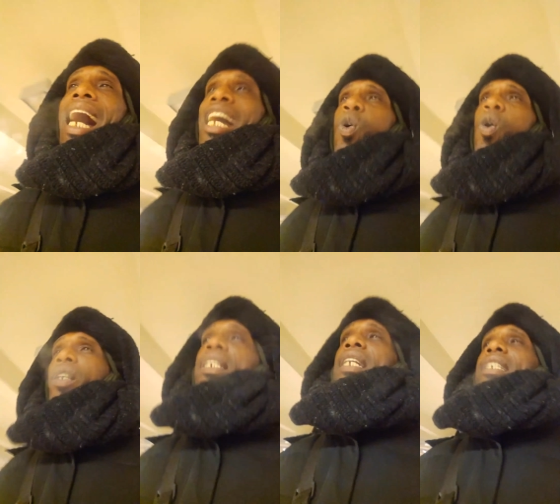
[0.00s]

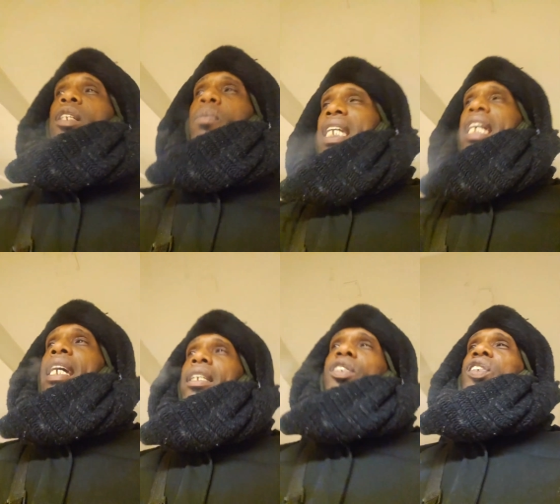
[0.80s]
York did to them
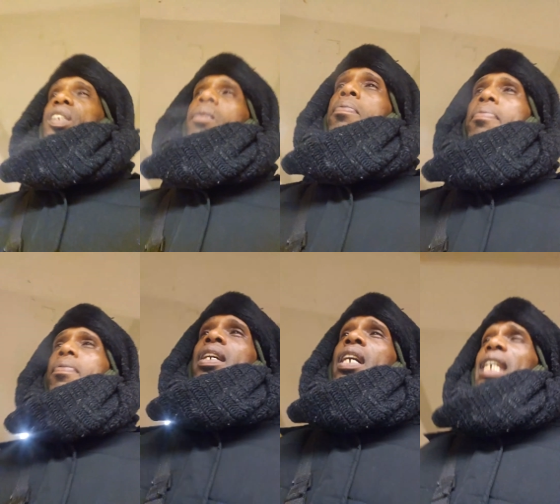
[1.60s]
kids.
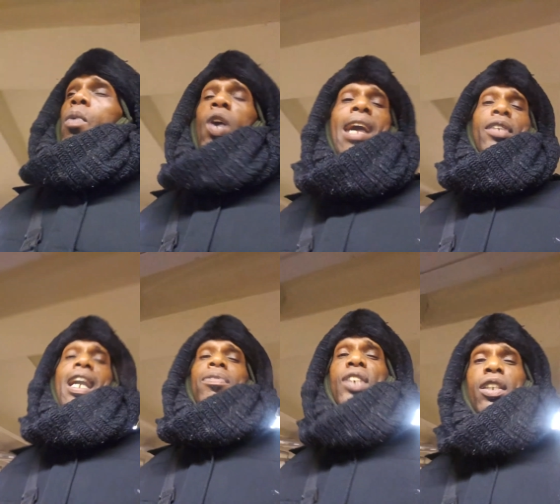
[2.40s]
Y'all want to have a
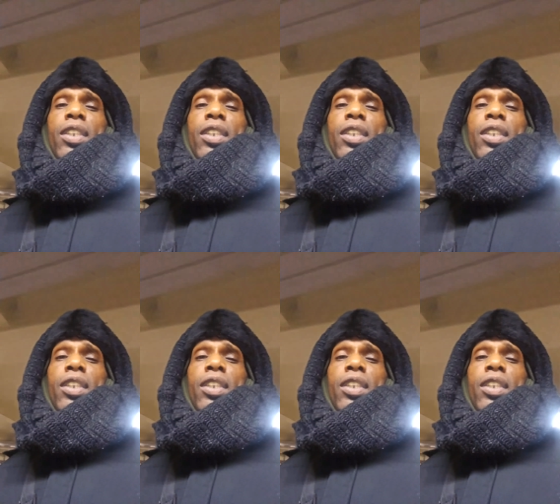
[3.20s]
conversation?